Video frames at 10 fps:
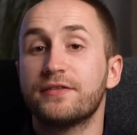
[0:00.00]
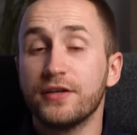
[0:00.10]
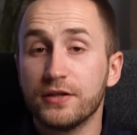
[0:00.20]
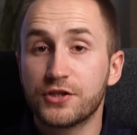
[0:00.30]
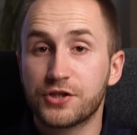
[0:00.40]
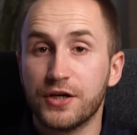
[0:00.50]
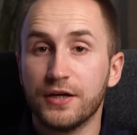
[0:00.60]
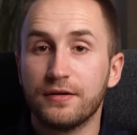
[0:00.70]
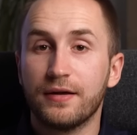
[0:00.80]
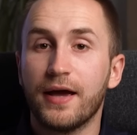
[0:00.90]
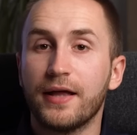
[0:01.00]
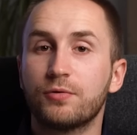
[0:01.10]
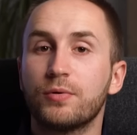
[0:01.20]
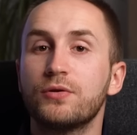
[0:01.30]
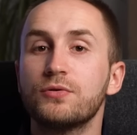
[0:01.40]
tillage kit
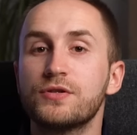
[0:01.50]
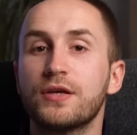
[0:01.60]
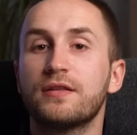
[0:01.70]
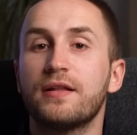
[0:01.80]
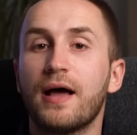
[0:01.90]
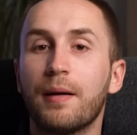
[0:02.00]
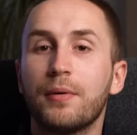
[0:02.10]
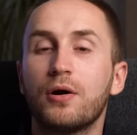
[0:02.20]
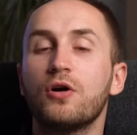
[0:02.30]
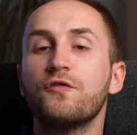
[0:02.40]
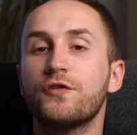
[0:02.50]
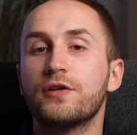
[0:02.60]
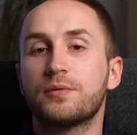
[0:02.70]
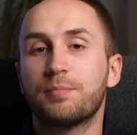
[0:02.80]
and reducing the number of field